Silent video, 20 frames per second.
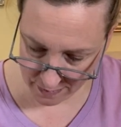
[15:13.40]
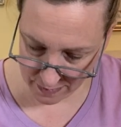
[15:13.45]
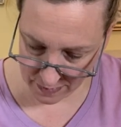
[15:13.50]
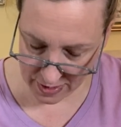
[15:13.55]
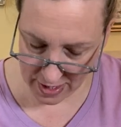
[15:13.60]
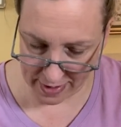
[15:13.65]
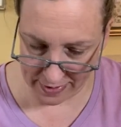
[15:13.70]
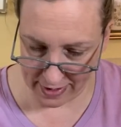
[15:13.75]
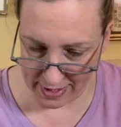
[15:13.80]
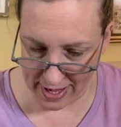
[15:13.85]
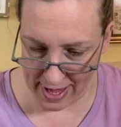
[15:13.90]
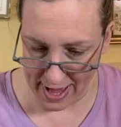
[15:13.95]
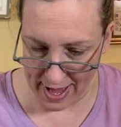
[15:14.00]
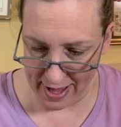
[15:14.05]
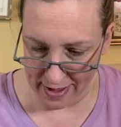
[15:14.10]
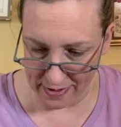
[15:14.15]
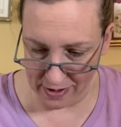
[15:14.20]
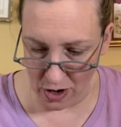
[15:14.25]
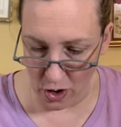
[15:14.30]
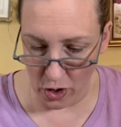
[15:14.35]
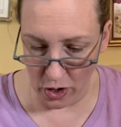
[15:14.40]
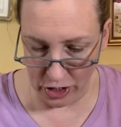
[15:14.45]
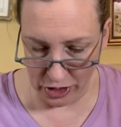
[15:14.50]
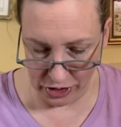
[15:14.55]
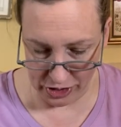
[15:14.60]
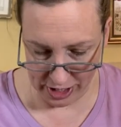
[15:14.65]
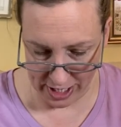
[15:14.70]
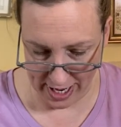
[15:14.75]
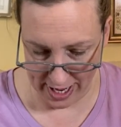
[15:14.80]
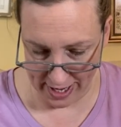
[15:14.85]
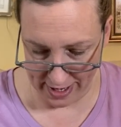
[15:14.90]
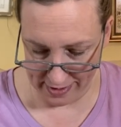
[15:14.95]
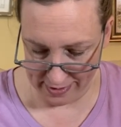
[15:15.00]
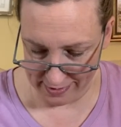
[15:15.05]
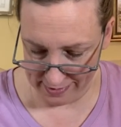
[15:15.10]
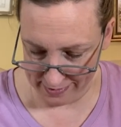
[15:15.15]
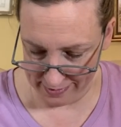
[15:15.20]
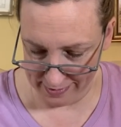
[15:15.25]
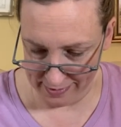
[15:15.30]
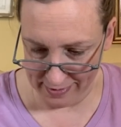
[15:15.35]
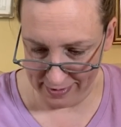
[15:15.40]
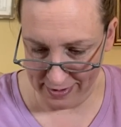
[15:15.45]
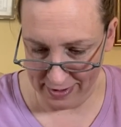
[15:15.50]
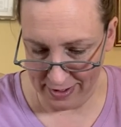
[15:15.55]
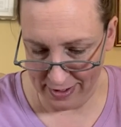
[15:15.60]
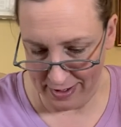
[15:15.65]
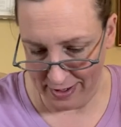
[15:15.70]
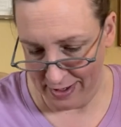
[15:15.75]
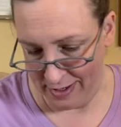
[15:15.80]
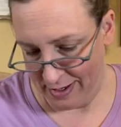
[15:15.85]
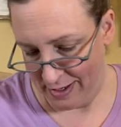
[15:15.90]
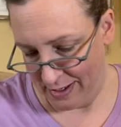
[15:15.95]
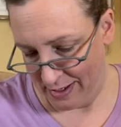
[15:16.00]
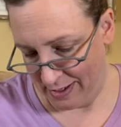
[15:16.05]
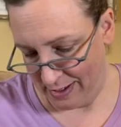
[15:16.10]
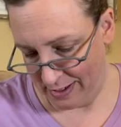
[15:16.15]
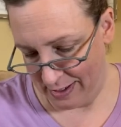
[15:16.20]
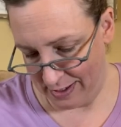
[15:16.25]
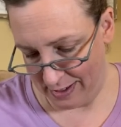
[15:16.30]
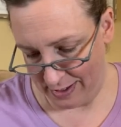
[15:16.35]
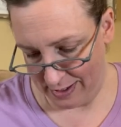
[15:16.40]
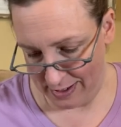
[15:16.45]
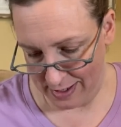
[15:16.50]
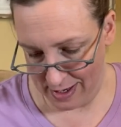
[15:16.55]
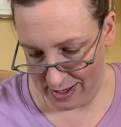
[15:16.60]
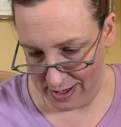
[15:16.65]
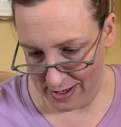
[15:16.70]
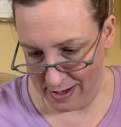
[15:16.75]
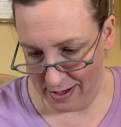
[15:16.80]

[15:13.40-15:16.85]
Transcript: Not the cat, the orange cat. Let's see.